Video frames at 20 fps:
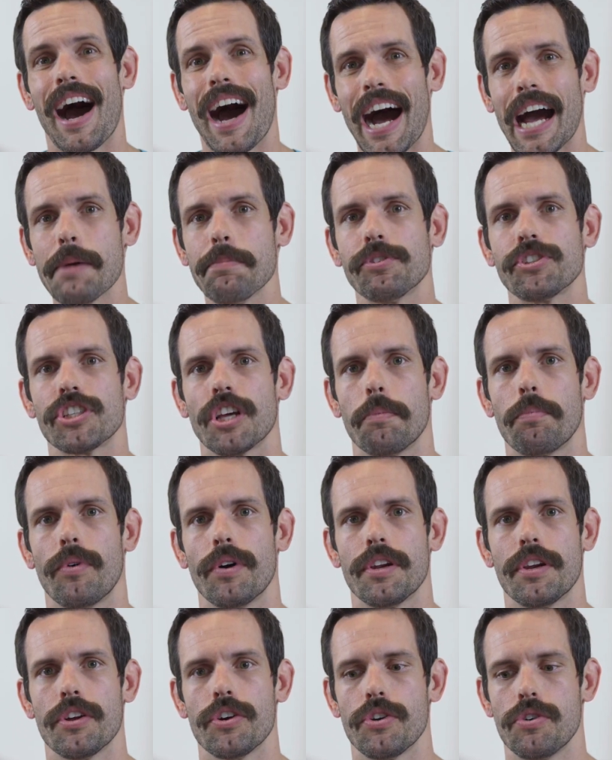I'm
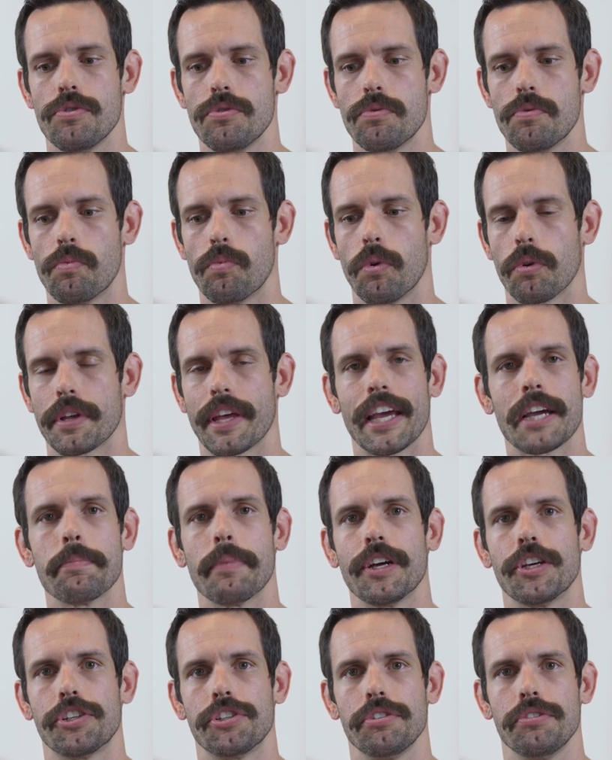someone who will kick
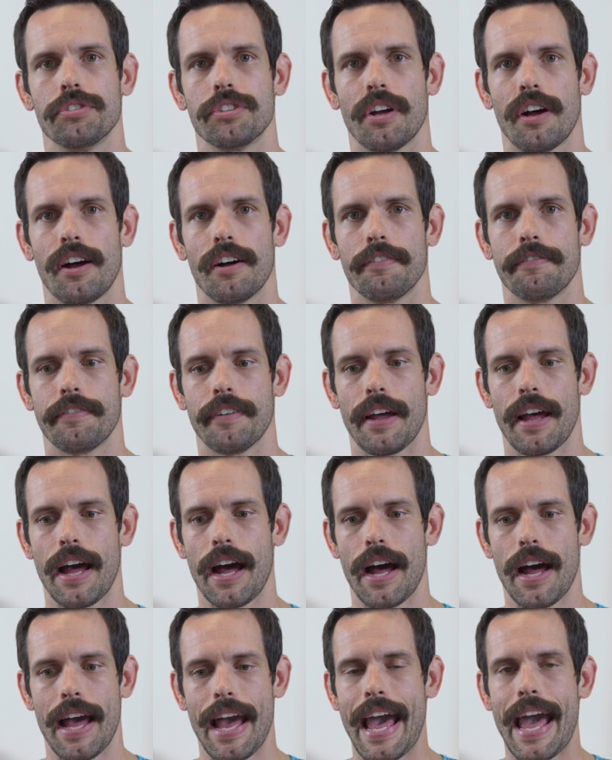my shoes off
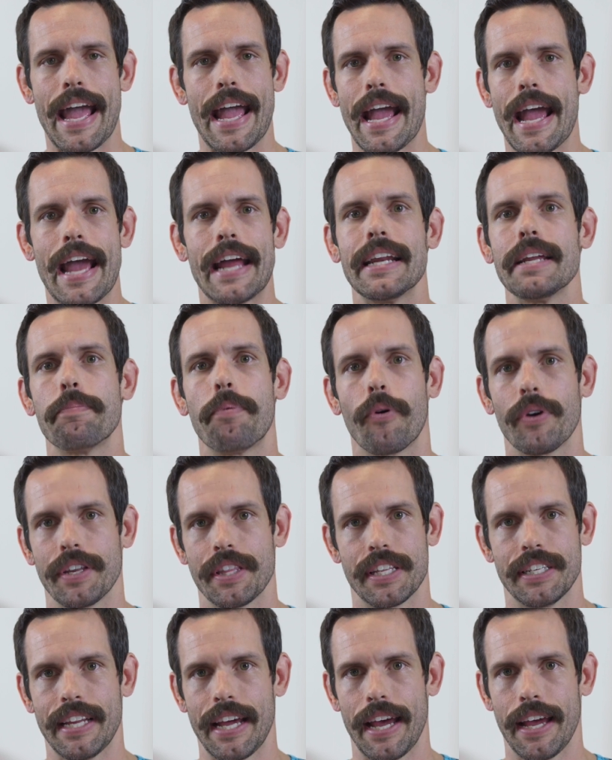at any point
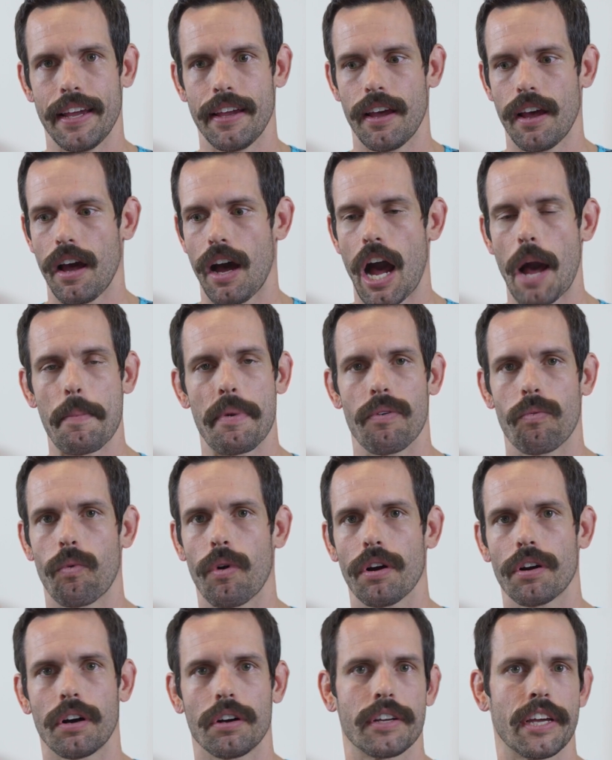in the day. I'm at
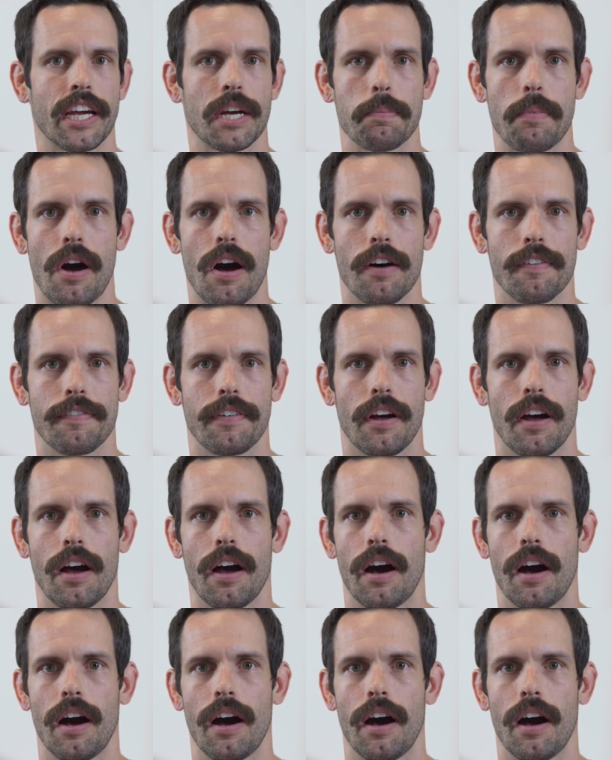work, I'll kick them off.